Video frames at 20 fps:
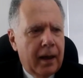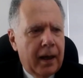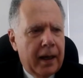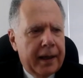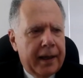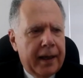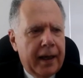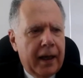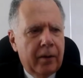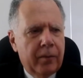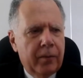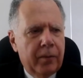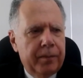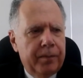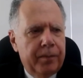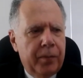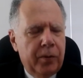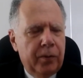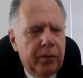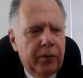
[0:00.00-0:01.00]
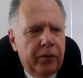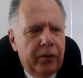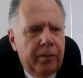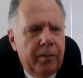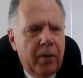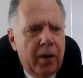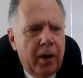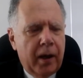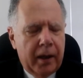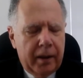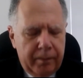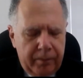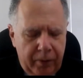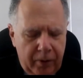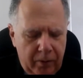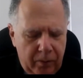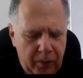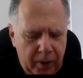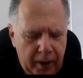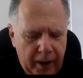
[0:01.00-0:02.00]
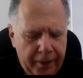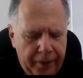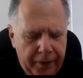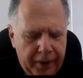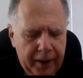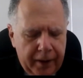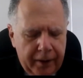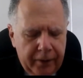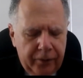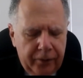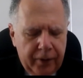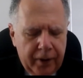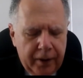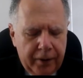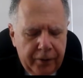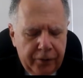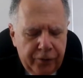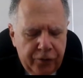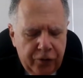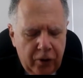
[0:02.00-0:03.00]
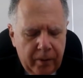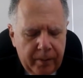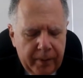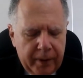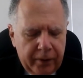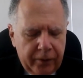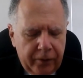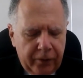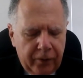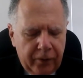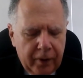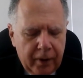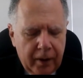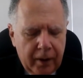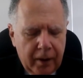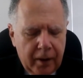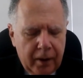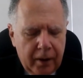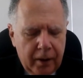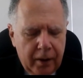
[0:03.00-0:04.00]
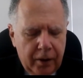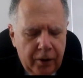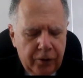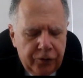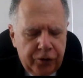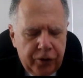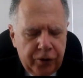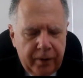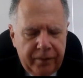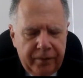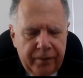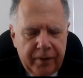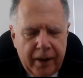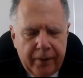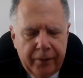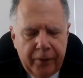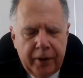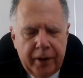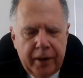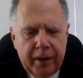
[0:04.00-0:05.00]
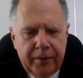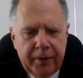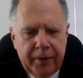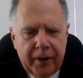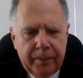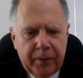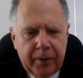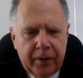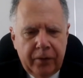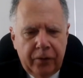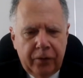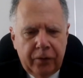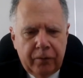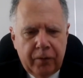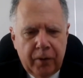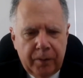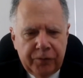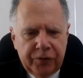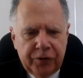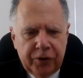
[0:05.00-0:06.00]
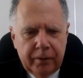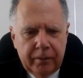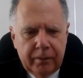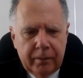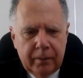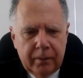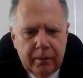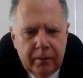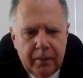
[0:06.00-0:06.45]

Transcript: I can't read Putin's mind, but what I think is that the Germans should have never given up conscription.